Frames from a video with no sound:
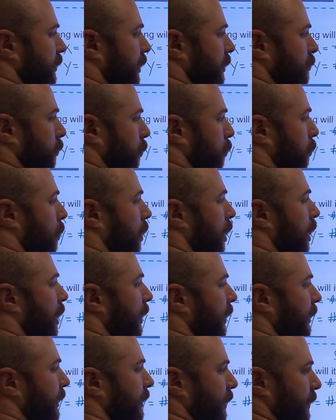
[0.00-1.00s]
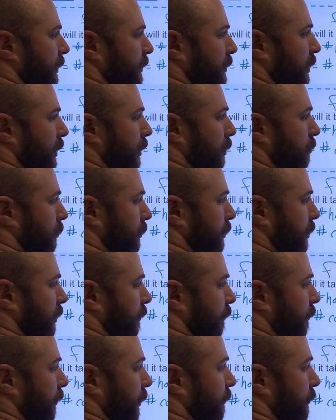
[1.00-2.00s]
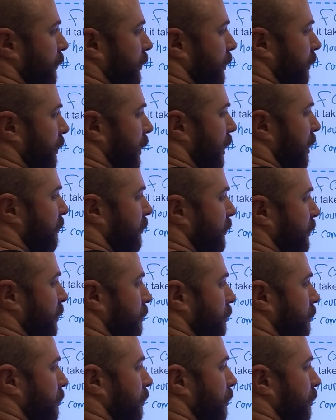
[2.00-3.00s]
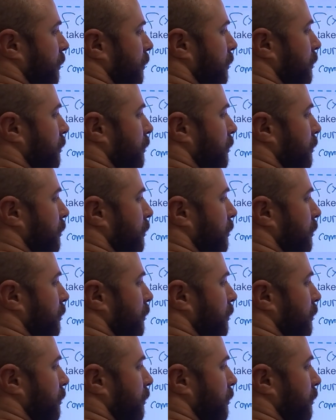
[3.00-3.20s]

it says y is equal to 50,000.